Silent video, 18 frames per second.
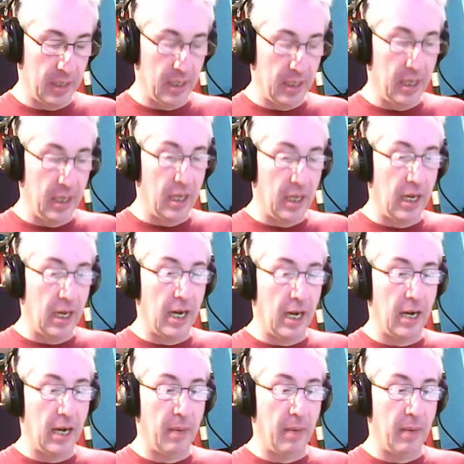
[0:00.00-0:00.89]

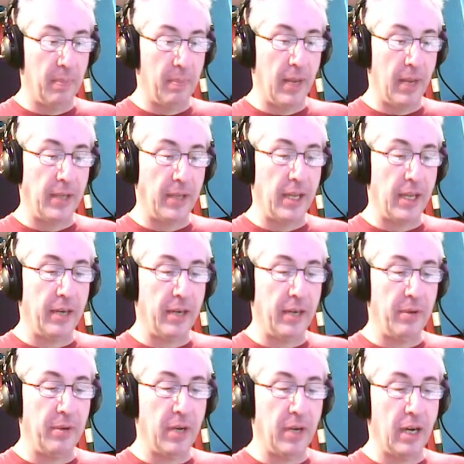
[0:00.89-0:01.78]
And then
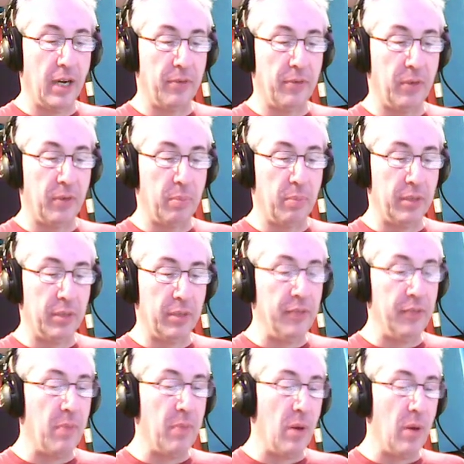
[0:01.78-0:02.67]
for a brief
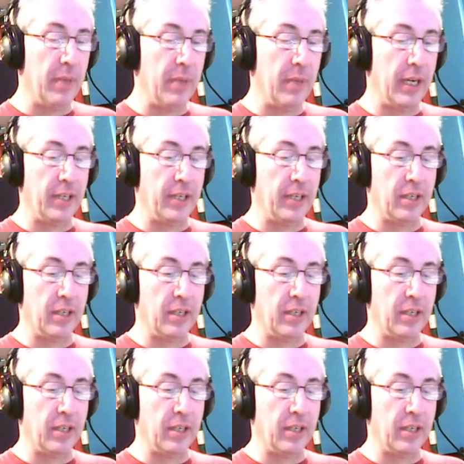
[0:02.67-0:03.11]
moment, it does